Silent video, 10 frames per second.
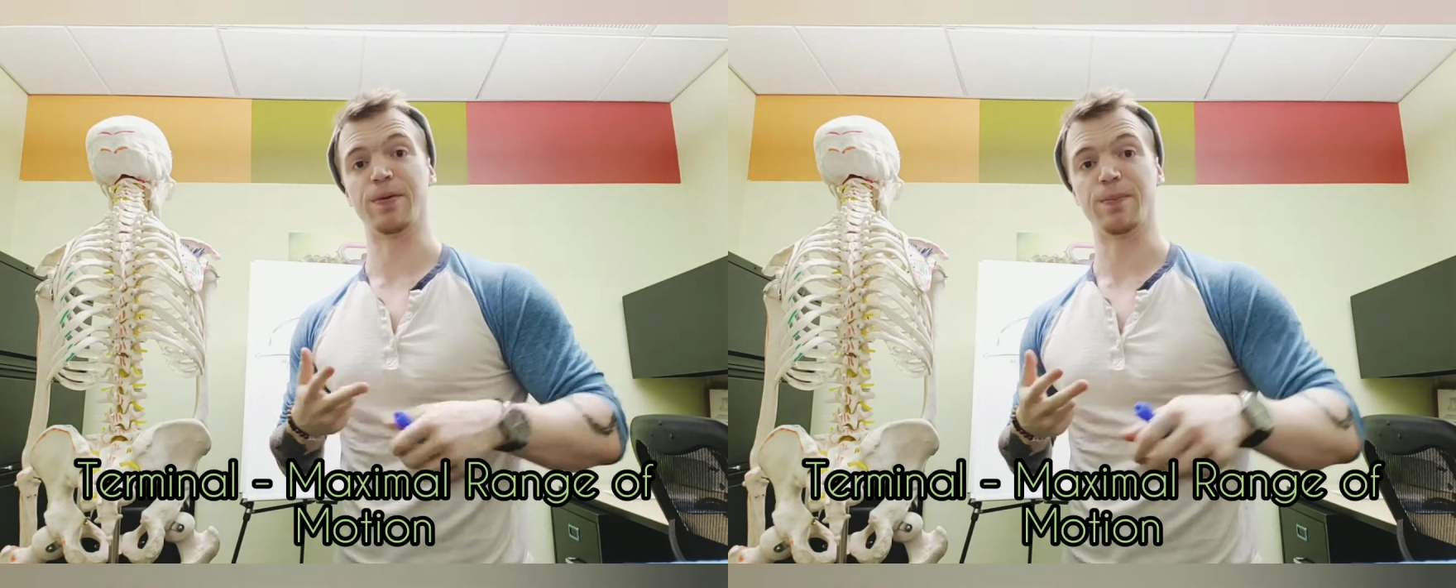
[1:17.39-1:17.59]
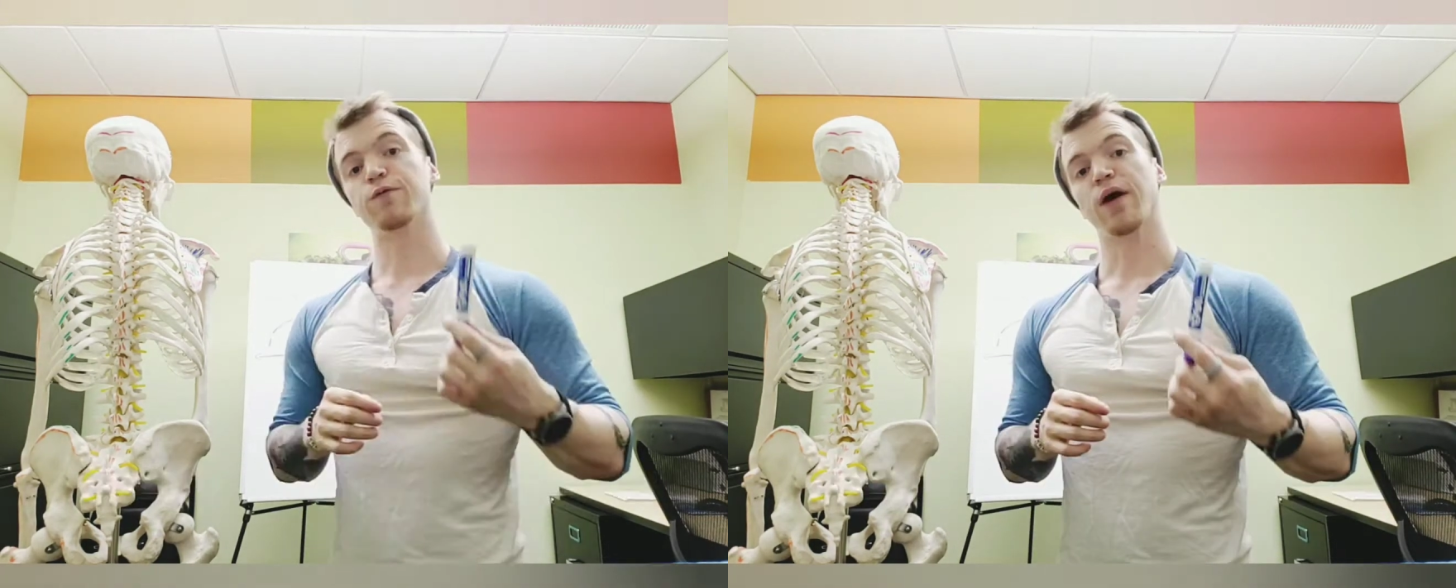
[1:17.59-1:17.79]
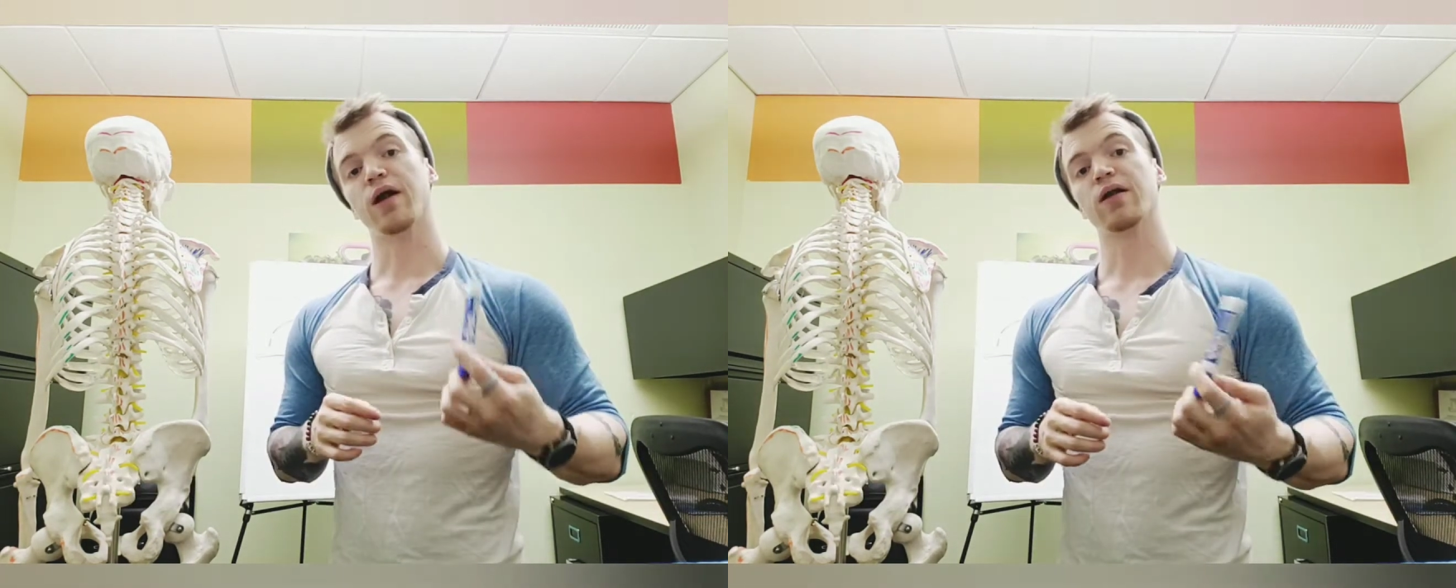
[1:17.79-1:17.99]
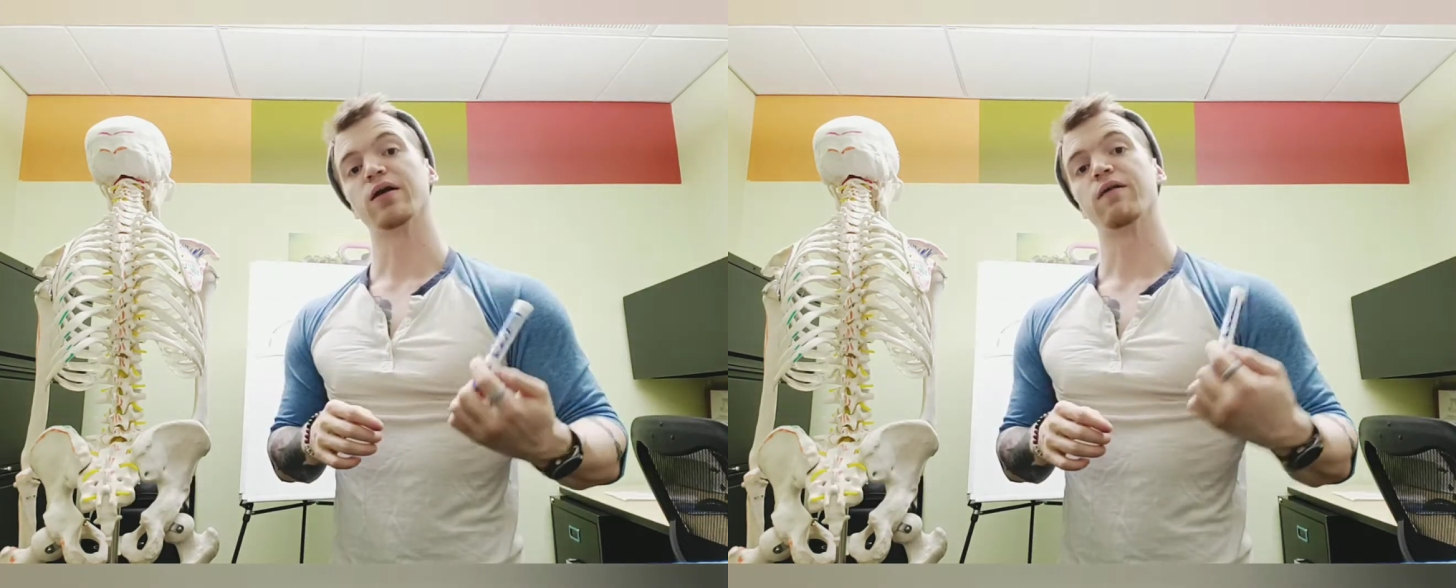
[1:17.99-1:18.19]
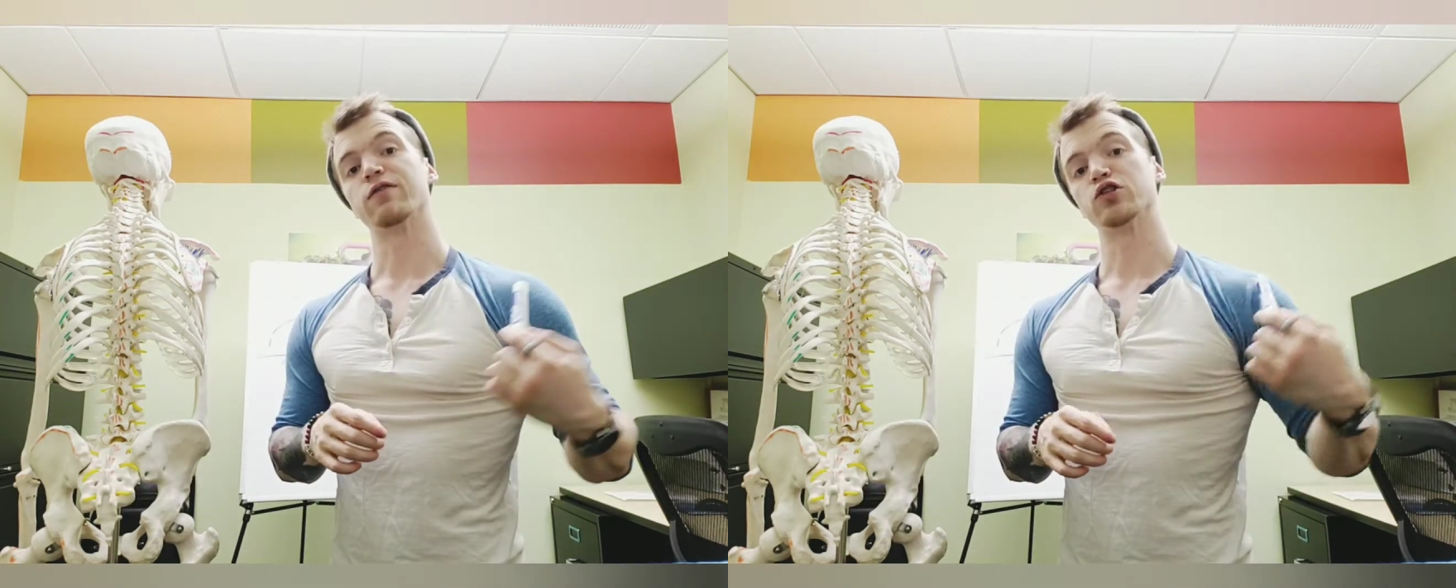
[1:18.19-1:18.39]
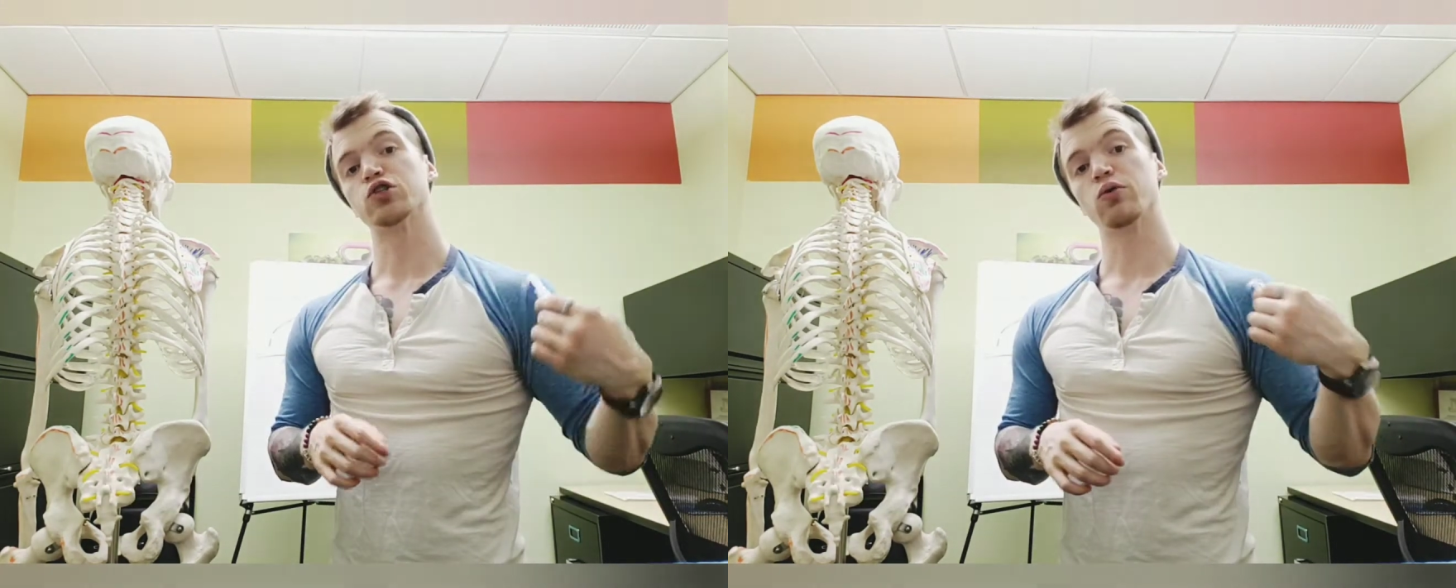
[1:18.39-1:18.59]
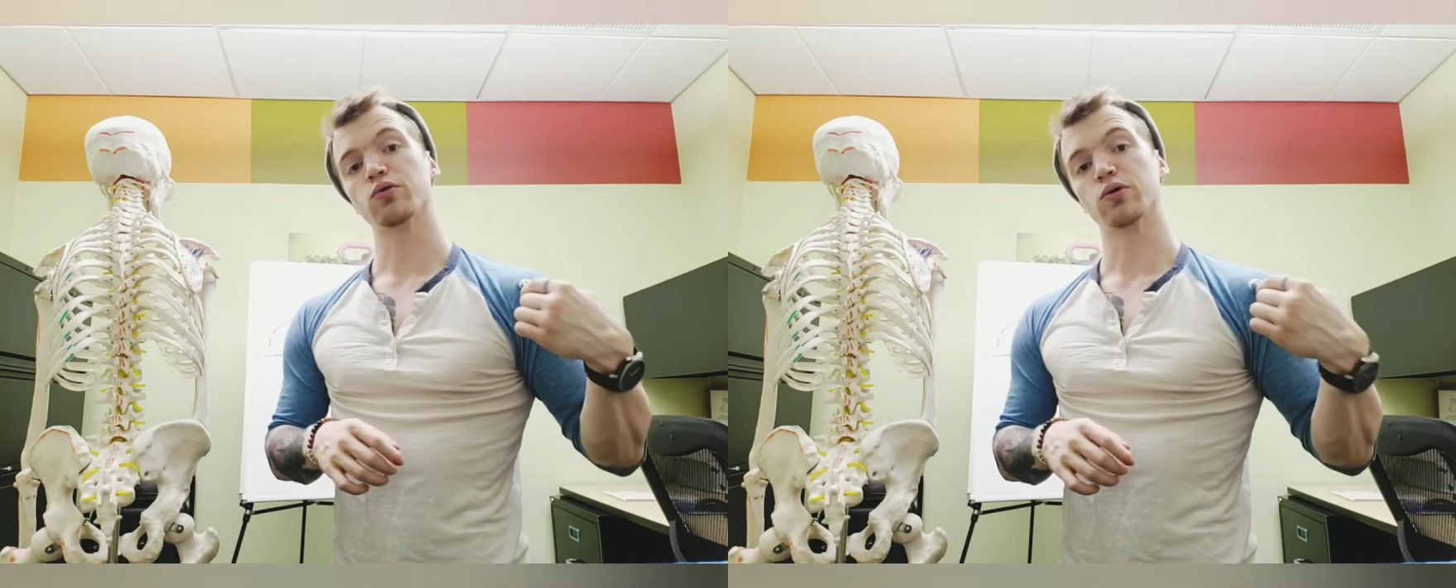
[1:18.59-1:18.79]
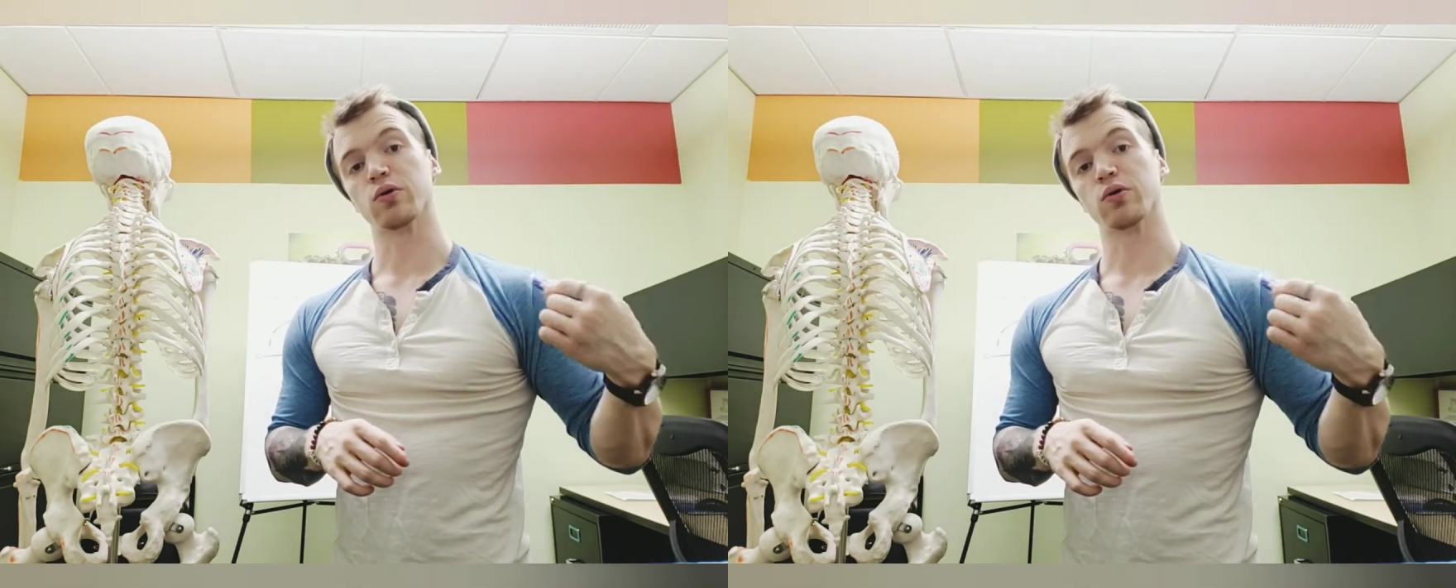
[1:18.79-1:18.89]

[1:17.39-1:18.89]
Finally, if the shoulder